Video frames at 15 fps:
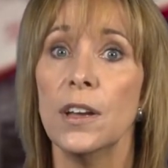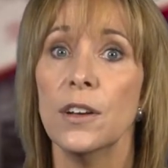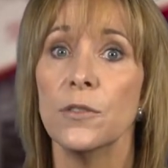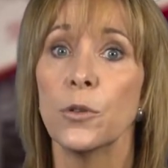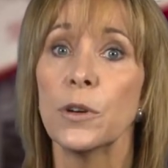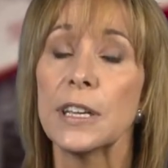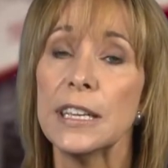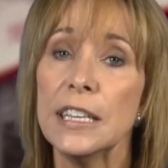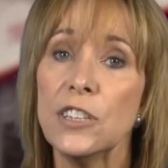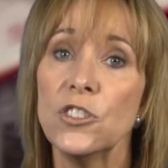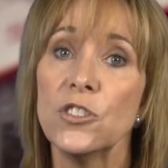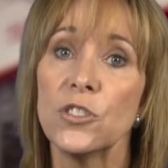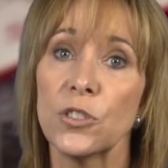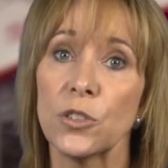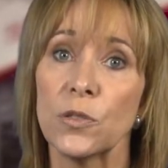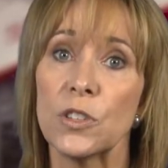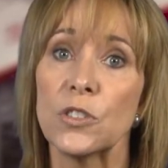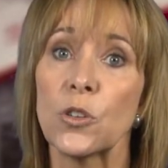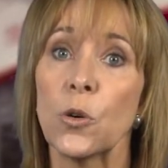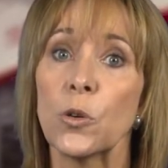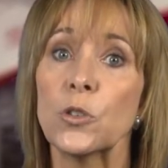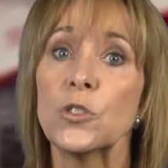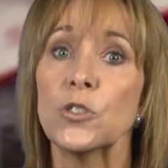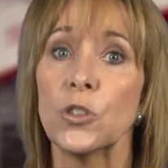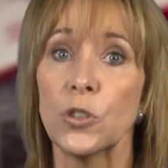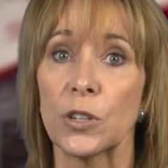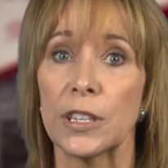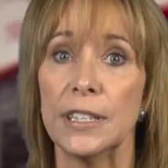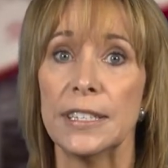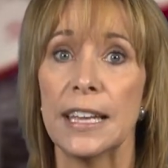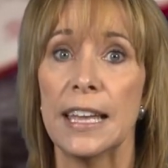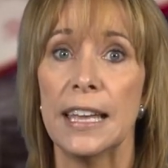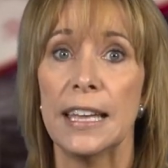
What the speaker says: for each service or circuit,